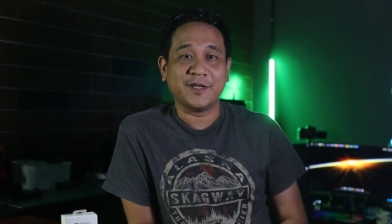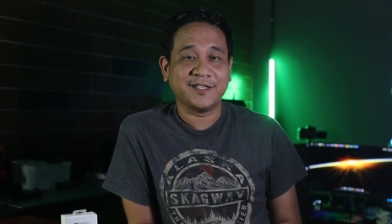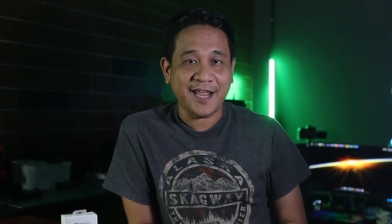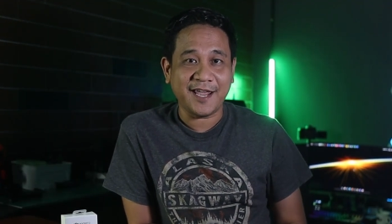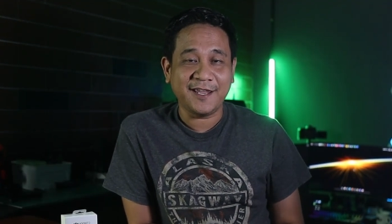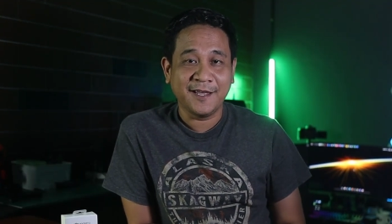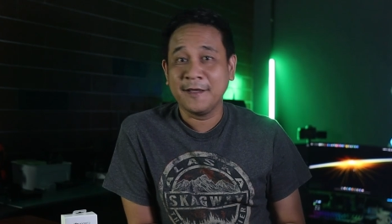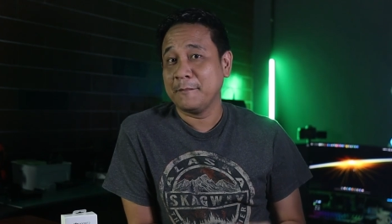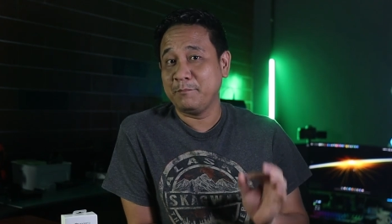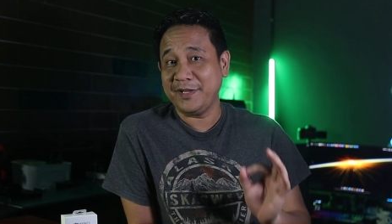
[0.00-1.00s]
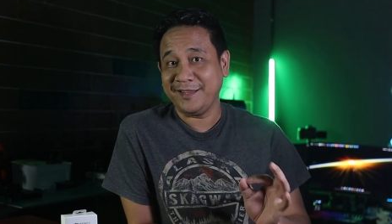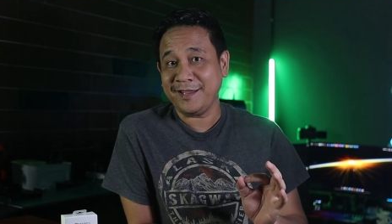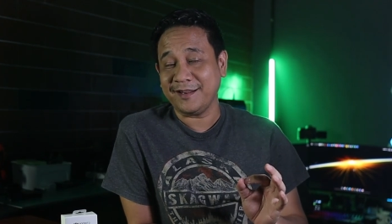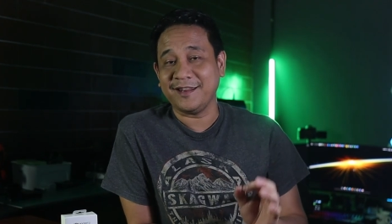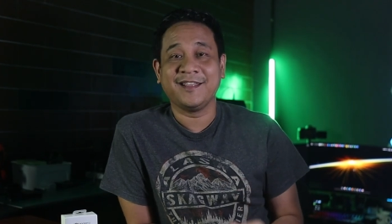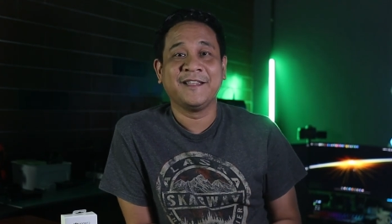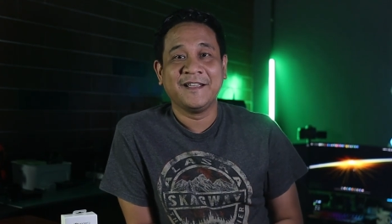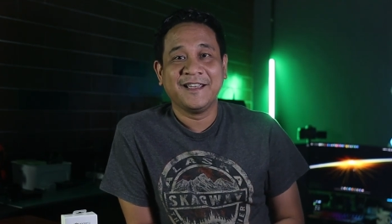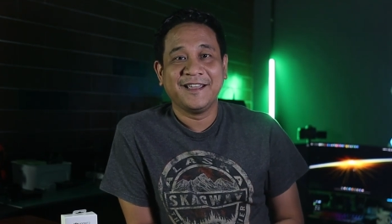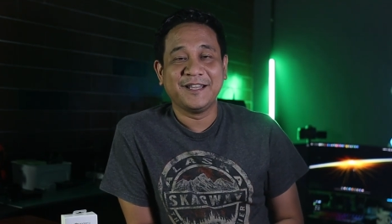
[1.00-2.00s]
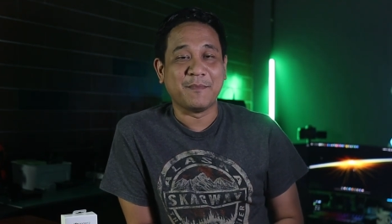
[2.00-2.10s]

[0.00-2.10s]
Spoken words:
would say, bitin. The